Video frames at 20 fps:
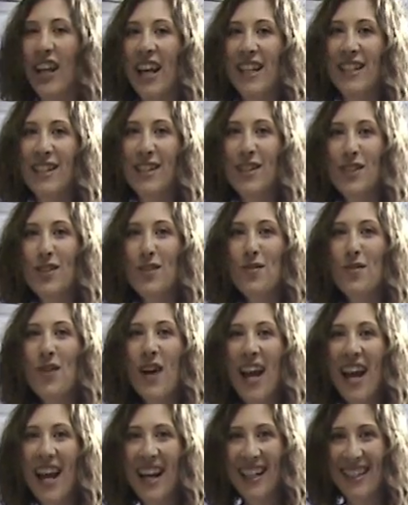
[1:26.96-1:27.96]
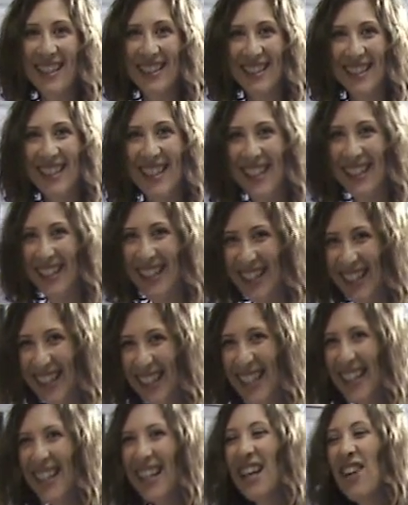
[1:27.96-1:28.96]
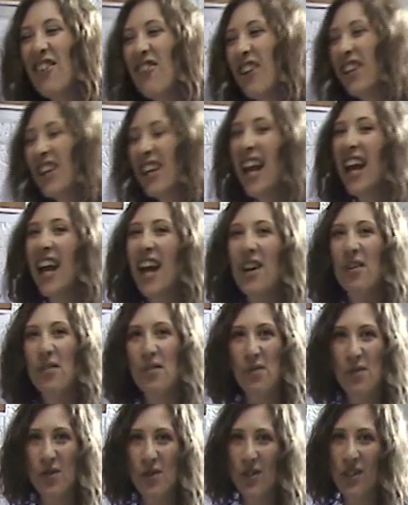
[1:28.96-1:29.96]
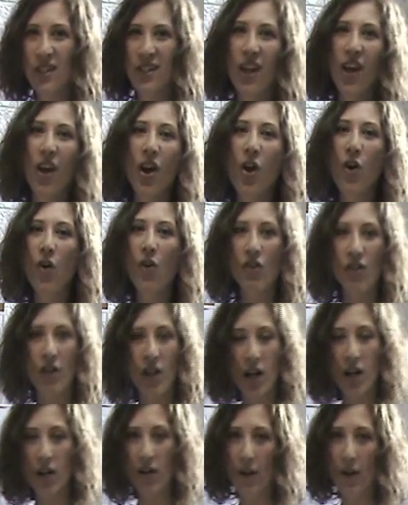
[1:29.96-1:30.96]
No, they swell. When you add water or